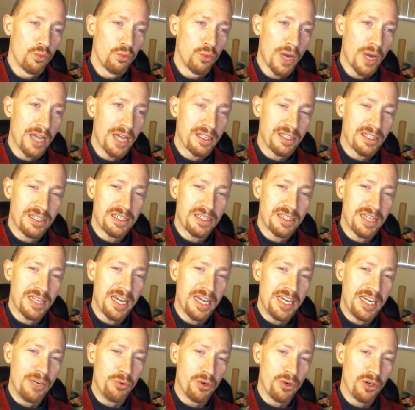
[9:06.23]
as a
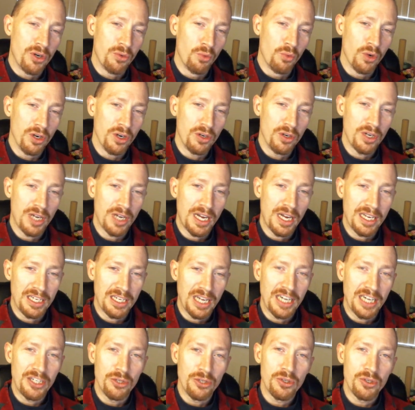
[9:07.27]
society, we're, we're I,
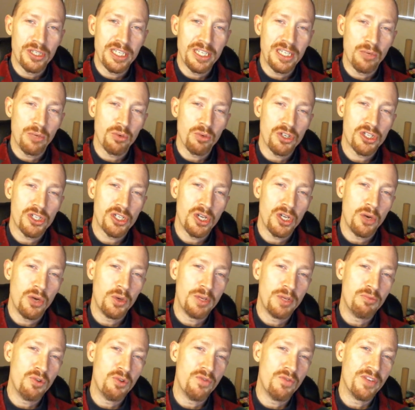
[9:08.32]
I, do see that we're
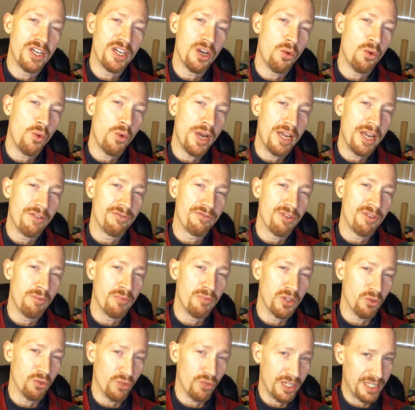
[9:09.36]
slowly moving away from
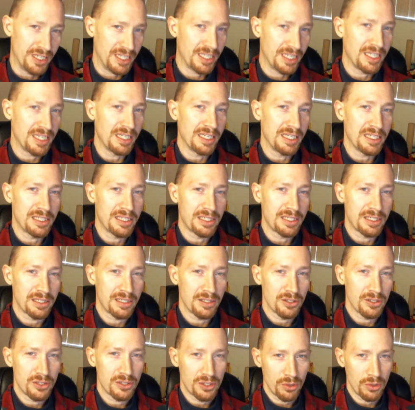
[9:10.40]
the ridiculous
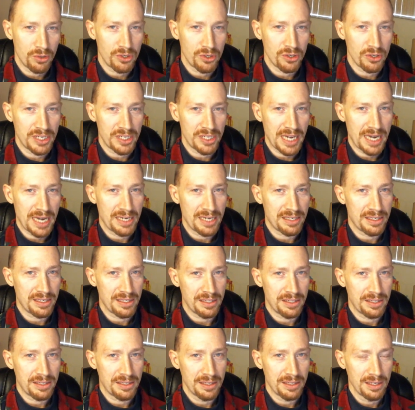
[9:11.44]
social
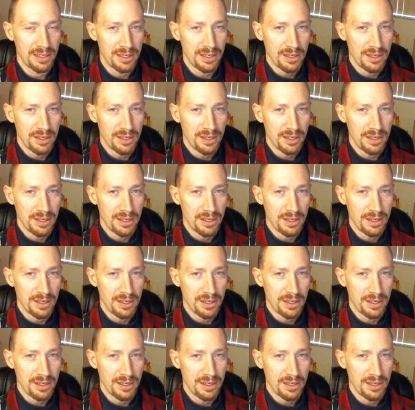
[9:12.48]
statuses,